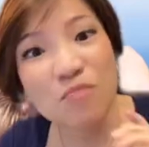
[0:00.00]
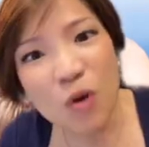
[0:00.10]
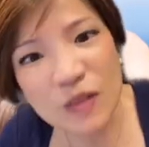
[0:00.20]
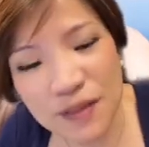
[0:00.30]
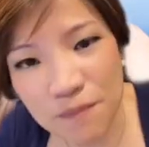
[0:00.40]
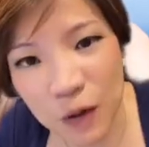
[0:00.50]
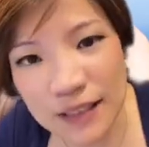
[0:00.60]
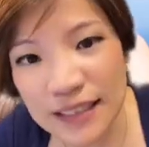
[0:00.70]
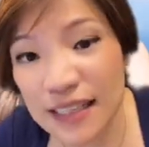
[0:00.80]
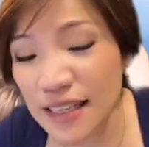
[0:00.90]
most
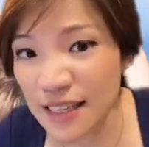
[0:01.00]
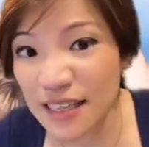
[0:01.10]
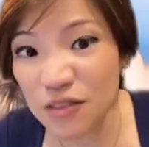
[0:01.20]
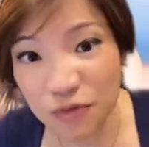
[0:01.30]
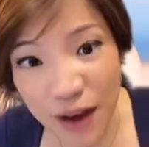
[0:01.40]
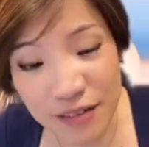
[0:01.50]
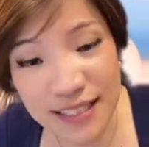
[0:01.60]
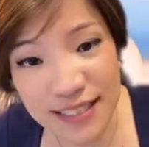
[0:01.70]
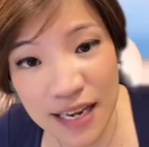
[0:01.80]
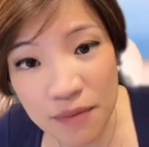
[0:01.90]
importantly, it is very
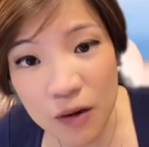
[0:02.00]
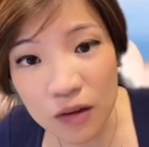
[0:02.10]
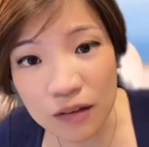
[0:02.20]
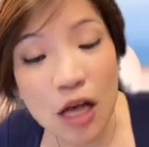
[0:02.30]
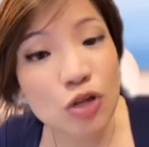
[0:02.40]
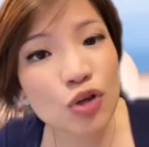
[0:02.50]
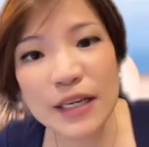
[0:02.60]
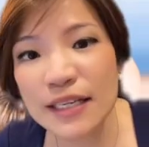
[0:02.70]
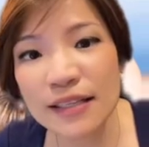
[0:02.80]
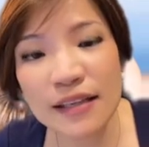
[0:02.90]
stable, so
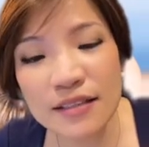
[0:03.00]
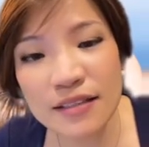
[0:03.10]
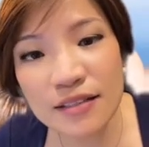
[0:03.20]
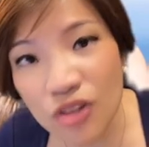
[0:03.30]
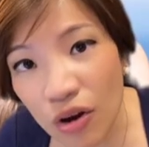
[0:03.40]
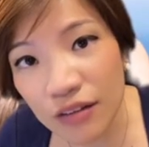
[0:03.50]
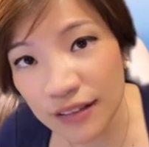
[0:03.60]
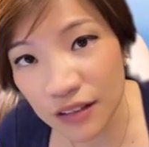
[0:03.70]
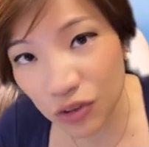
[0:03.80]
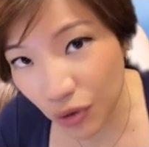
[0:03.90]
it does not
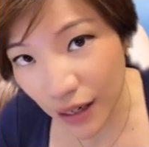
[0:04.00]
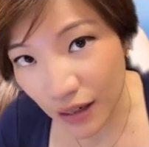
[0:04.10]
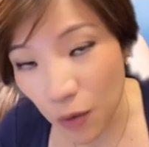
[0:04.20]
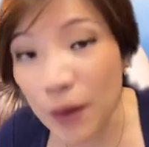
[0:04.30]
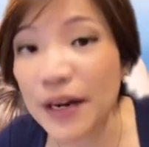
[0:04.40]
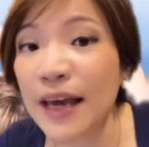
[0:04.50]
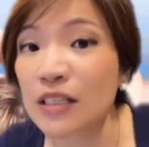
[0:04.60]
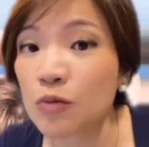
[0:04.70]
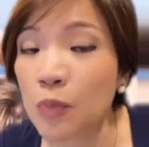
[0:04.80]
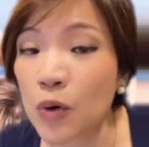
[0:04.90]
degrade when
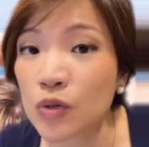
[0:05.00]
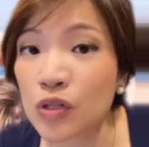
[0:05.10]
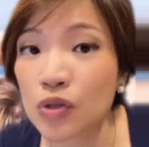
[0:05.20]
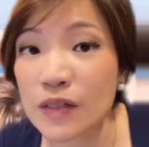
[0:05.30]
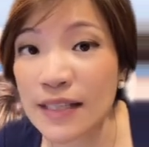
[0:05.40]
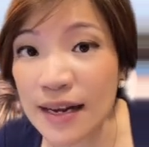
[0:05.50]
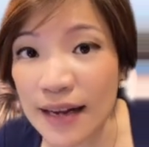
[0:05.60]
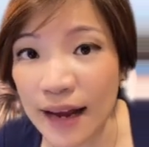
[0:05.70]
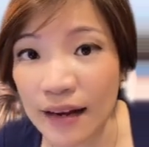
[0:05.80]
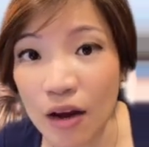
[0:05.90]
exposed to
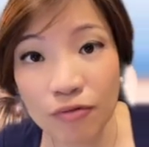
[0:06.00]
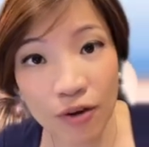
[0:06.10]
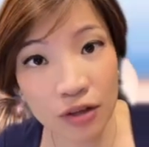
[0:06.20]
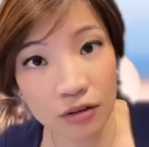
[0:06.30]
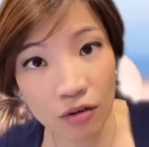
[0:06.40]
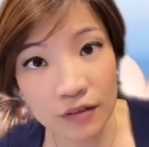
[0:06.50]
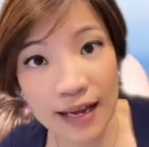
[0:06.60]
sunlight for a long